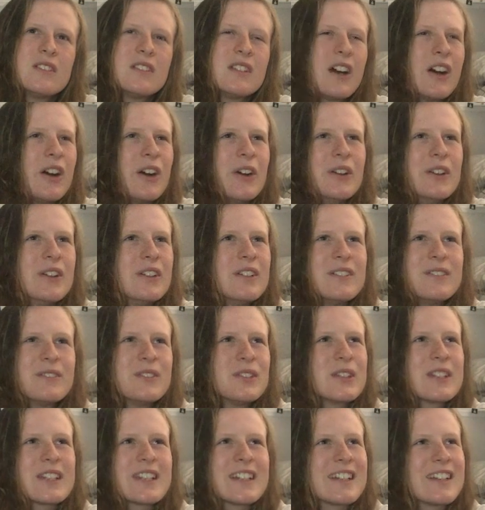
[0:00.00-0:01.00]
No, I'm
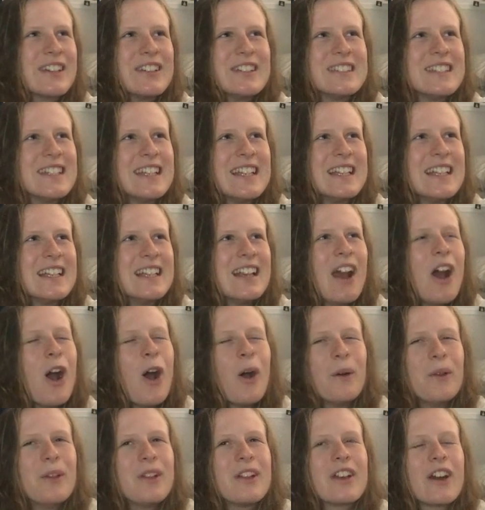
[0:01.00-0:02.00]
not going to go City.
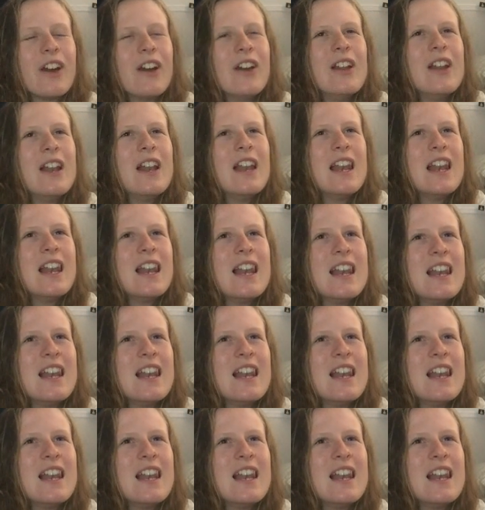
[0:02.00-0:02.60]
I'm going to